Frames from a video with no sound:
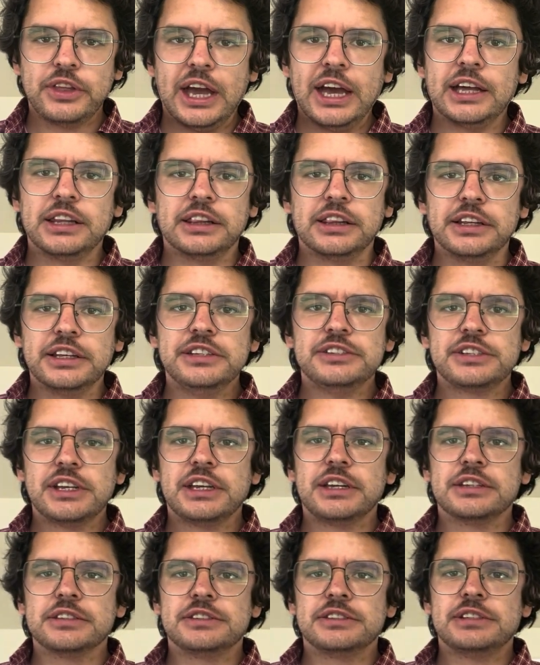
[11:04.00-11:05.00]
at least I
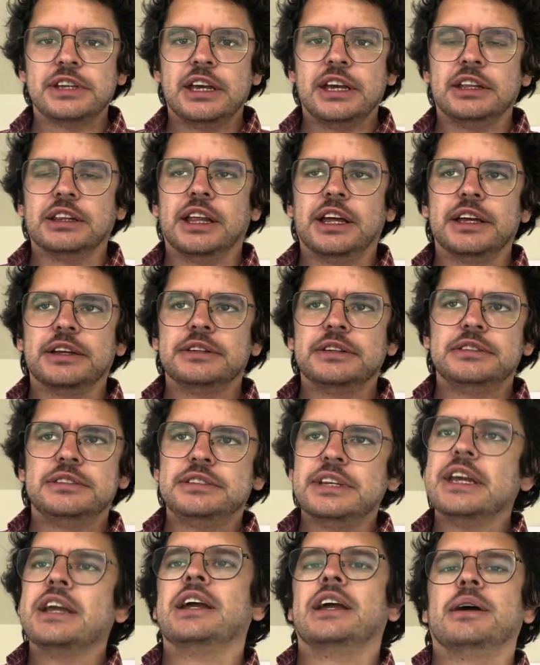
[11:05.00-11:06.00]
can say, like,
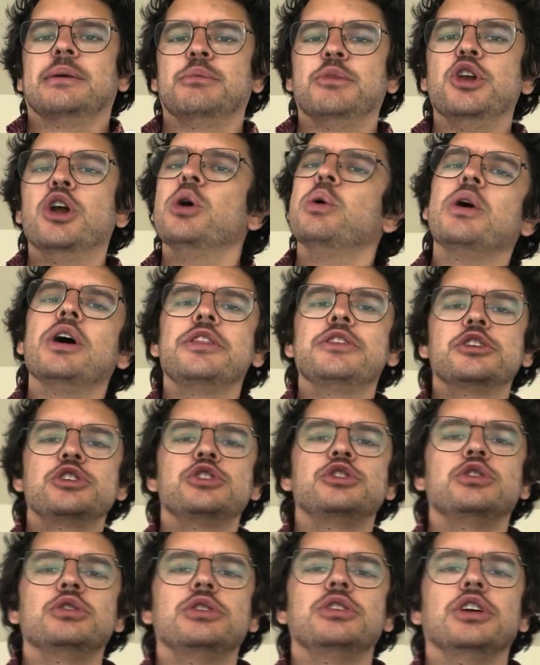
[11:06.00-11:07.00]
damn, no other
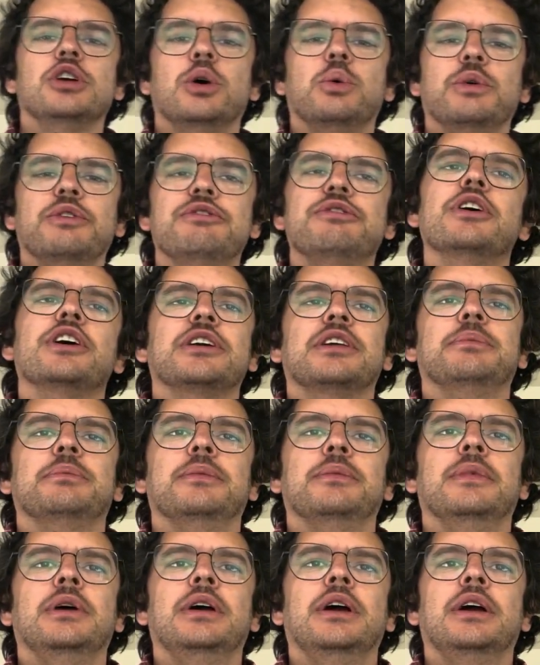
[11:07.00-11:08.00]
studio would
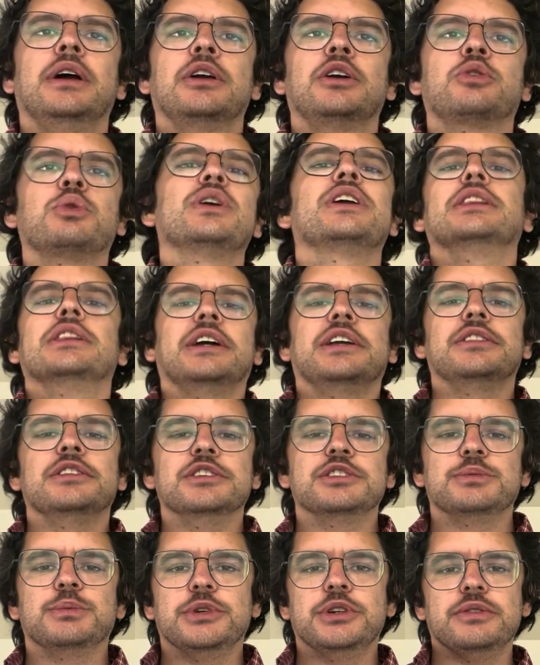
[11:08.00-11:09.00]
fucking greenlight
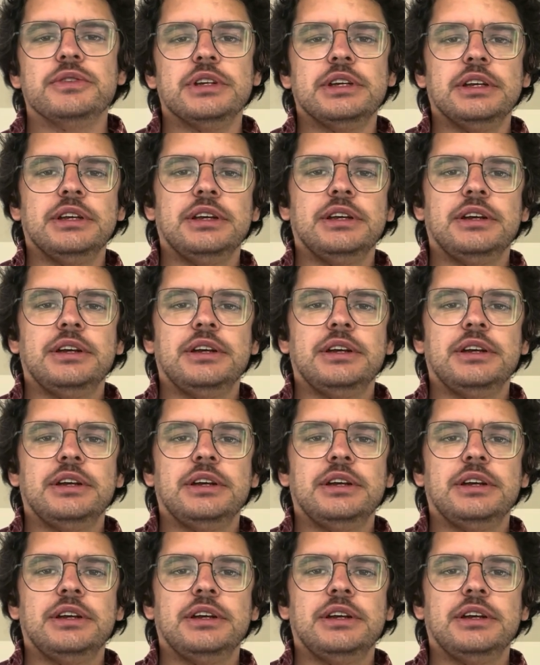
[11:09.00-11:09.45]
this movie.